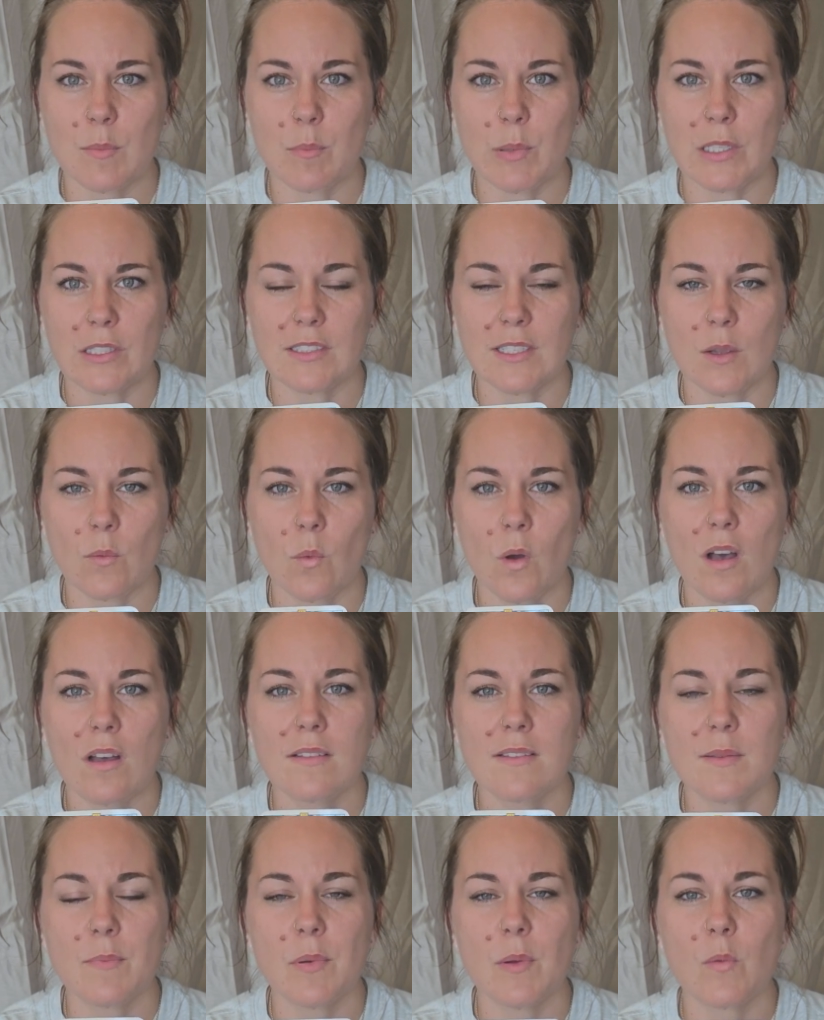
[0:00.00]
building
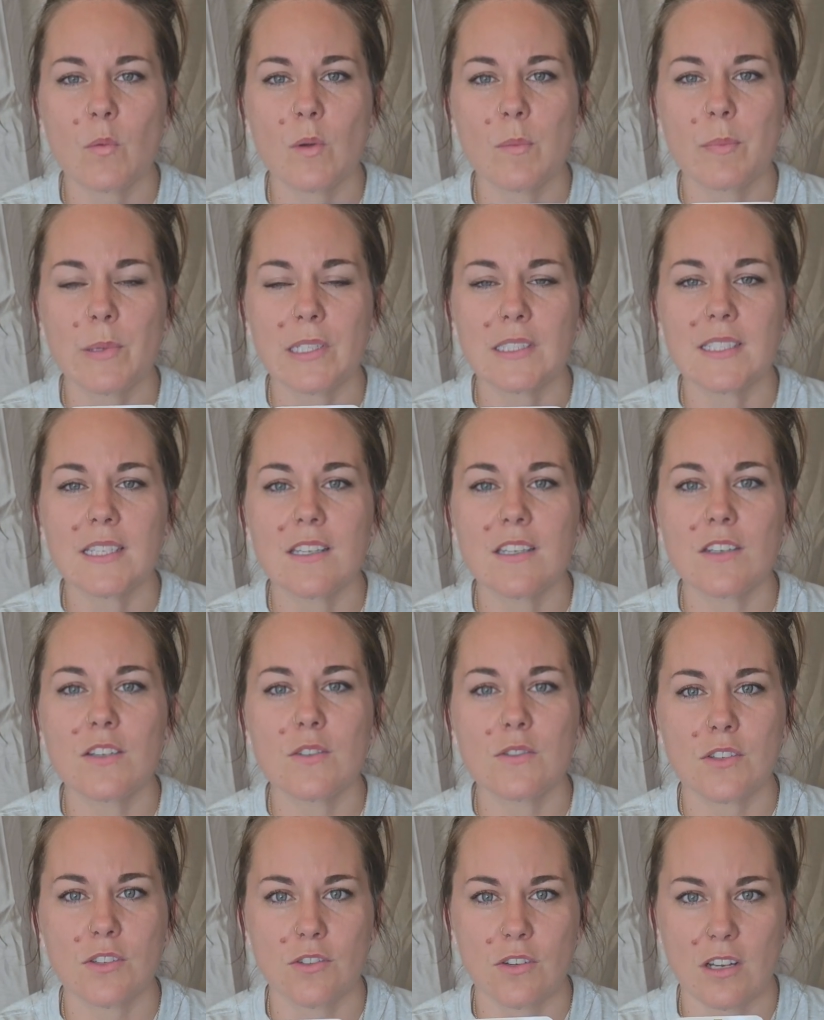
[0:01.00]
walls, but we're building a
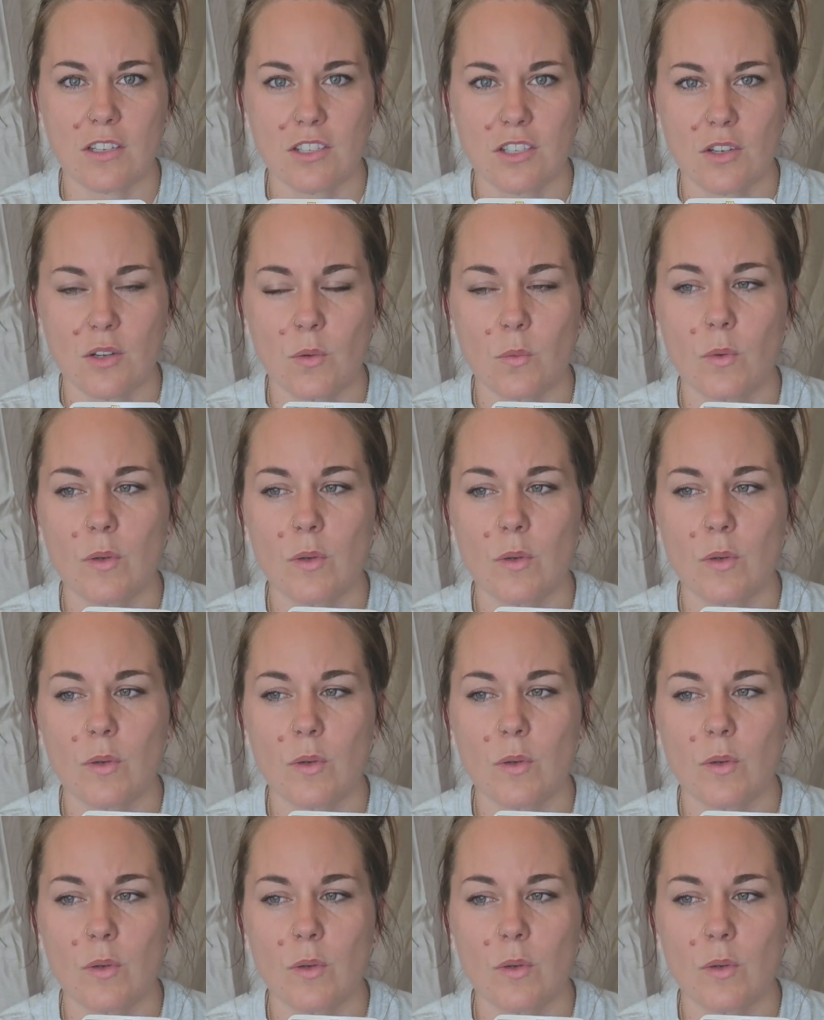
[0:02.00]
new structure.